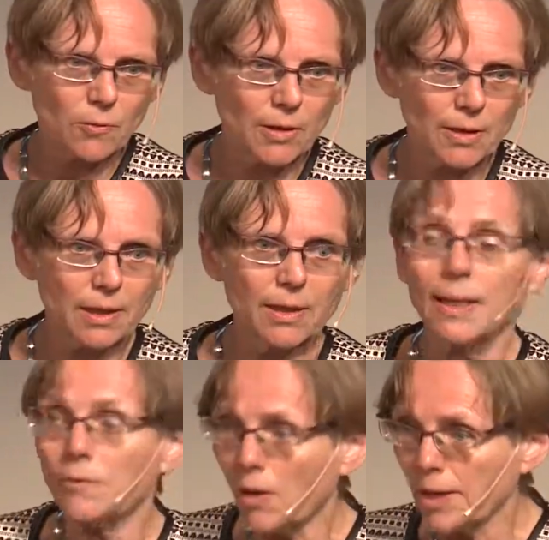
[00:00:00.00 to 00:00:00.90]
for the
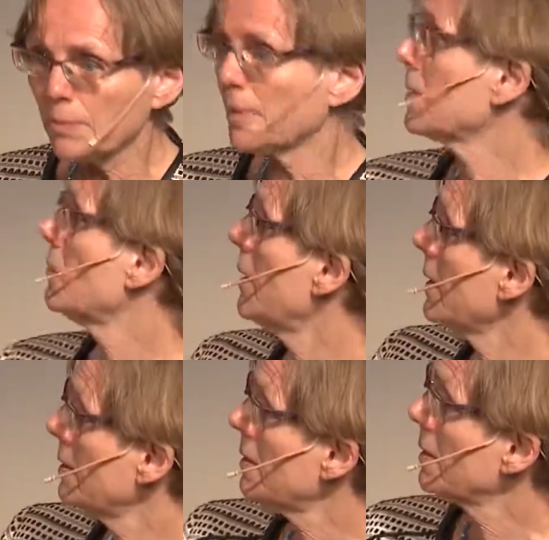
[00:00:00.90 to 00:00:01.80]
environment where
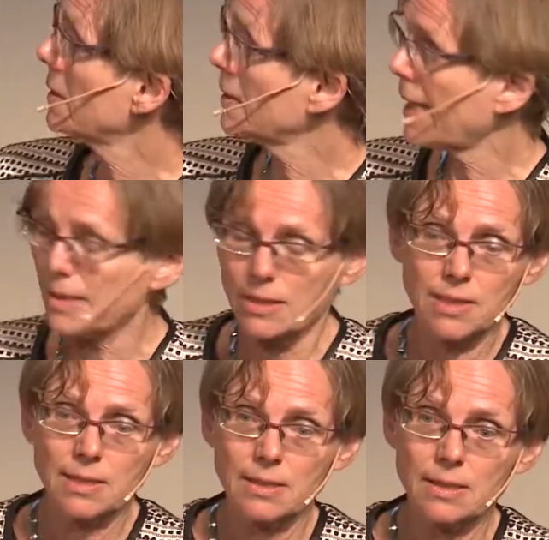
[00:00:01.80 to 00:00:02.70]
he can catch
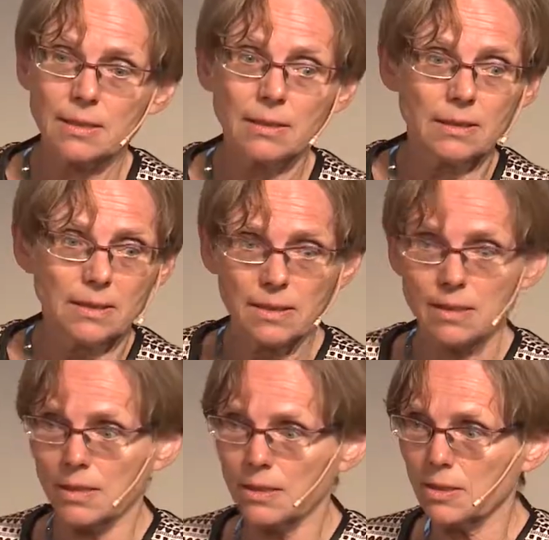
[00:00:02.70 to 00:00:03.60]

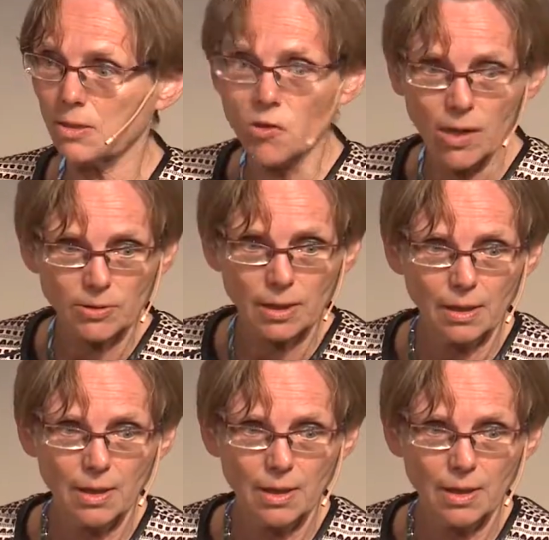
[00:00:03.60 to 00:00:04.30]
his trout.